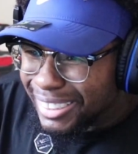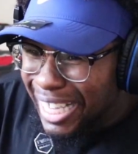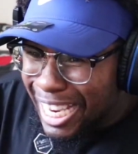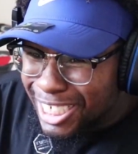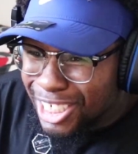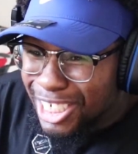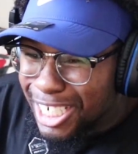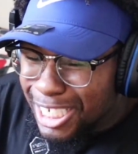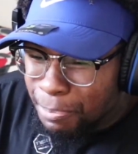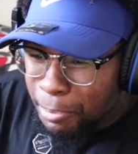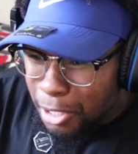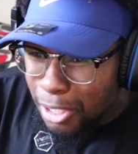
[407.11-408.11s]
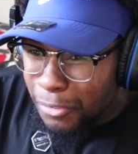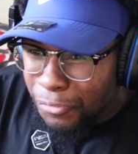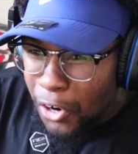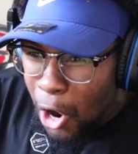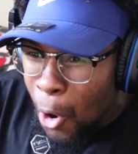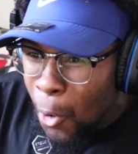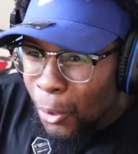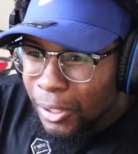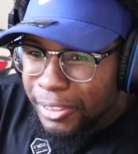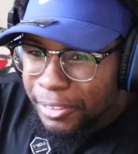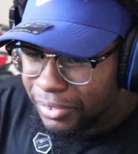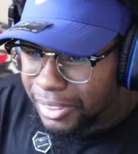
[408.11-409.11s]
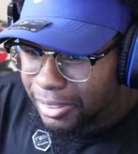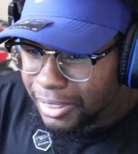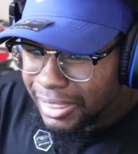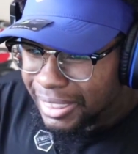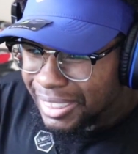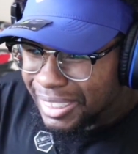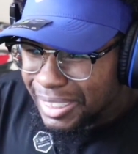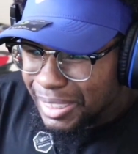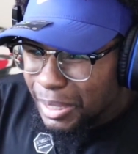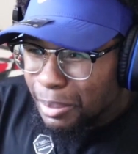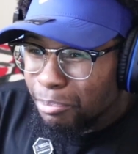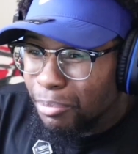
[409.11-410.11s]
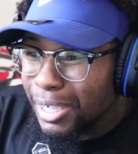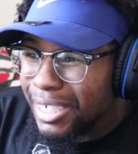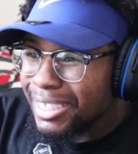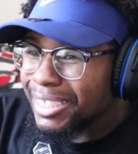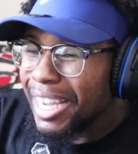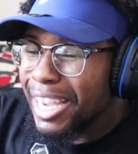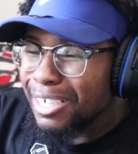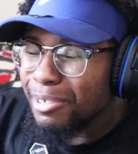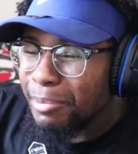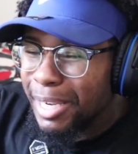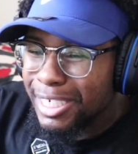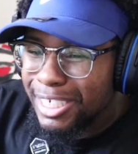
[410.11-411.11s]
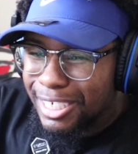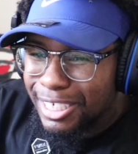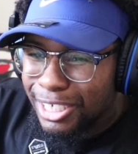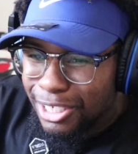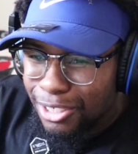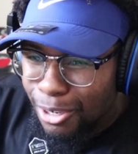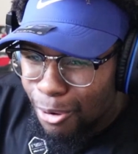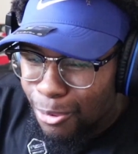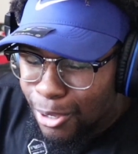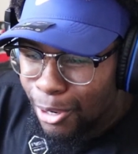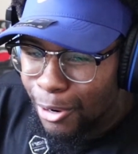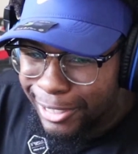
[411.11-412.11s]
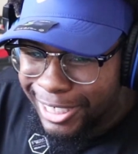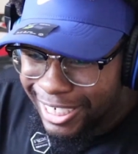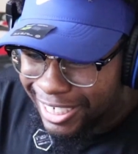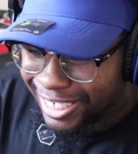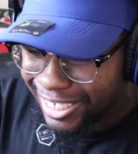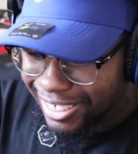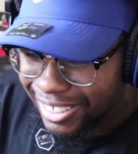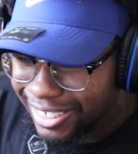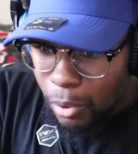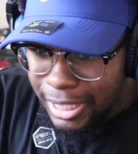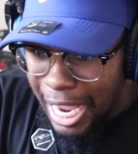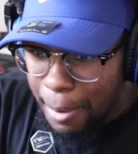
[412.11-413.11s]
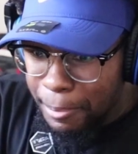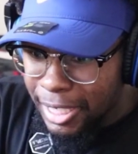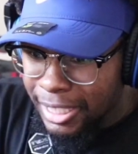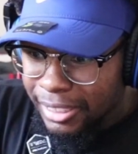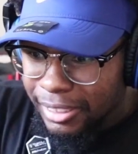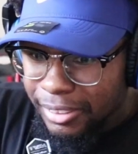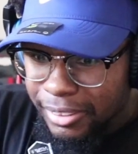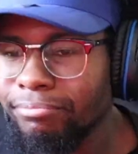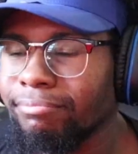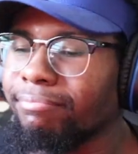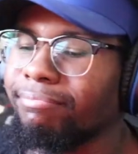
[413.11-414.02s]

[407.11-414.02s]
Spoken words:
That shit is beautiful. Bro, this animation is so gorgeous. What's happening?